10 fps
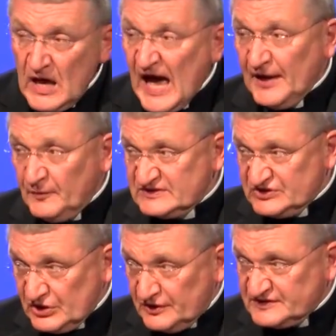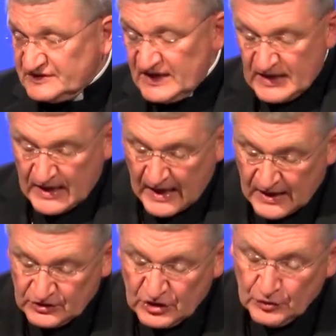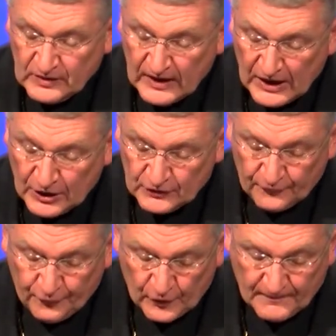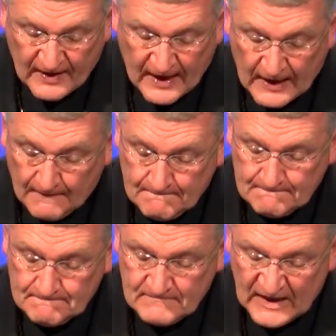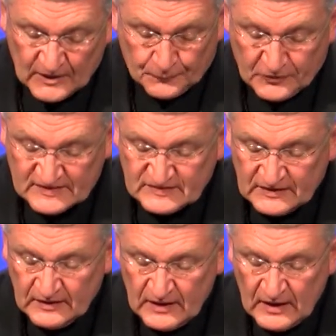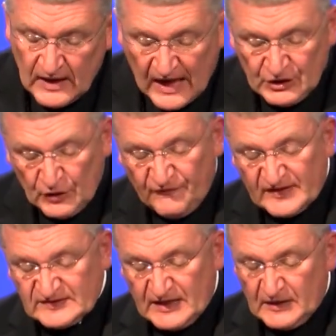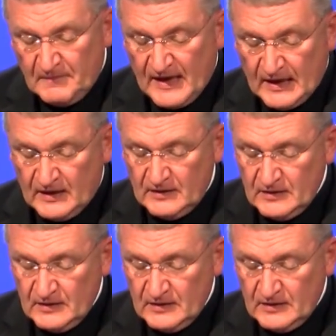I was thirsty and you cared for me. In prison and you visited me.